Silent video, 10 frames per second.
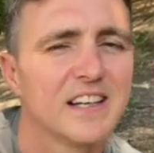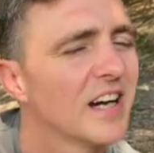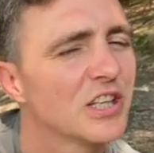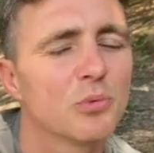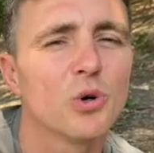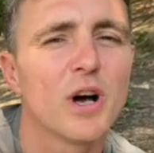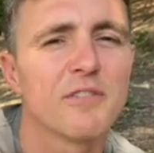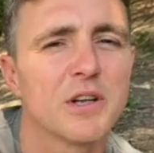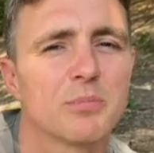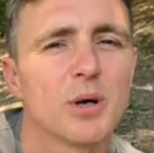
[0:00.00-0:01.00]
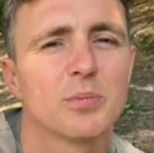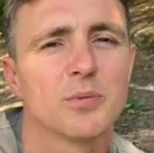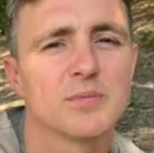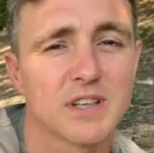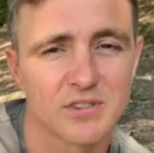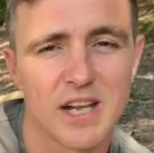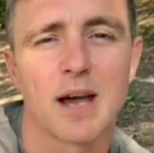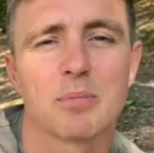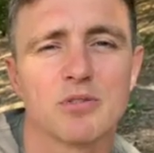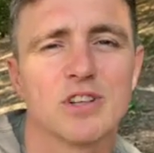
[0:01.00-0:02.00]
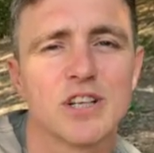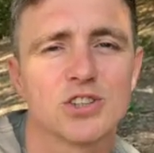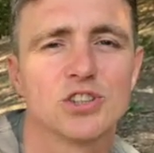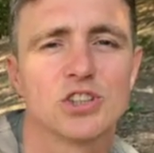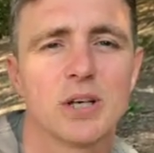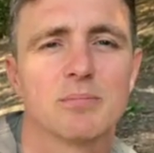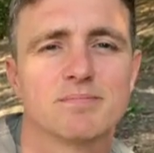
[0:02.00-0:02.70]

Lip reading: and you won't have any problems having a happy relationship.